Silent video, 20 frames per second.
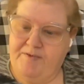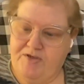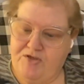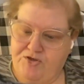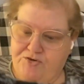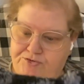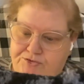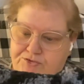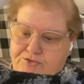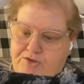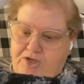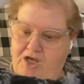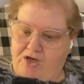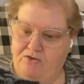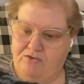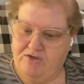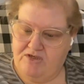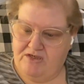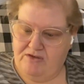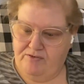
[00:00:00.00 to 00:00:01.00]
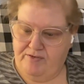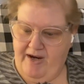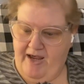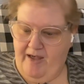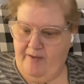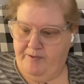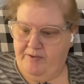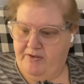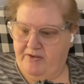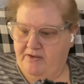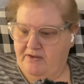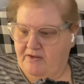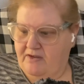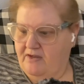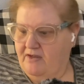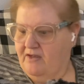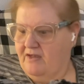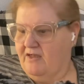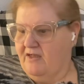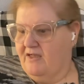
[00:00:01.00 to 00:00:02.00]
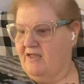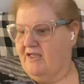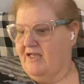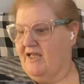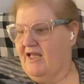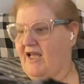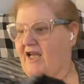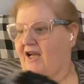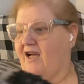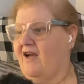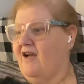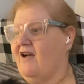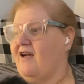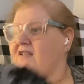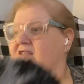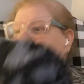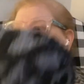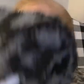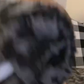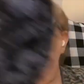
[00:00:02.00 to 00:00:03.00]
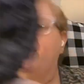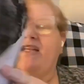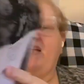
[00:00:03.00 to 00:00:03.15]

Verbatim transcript: and true cozy wrap. Do I